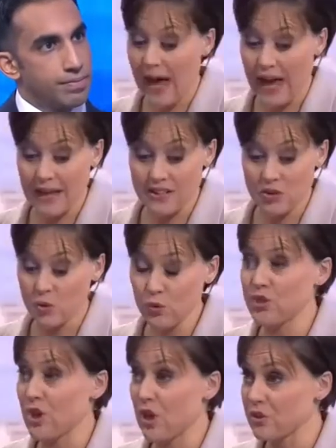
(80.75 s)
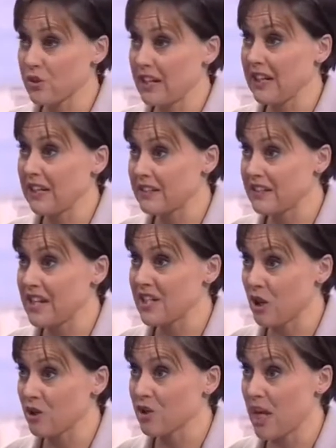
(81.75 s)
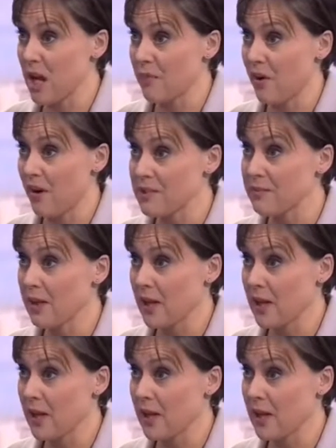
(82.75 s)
And it's also seen the Tesco share price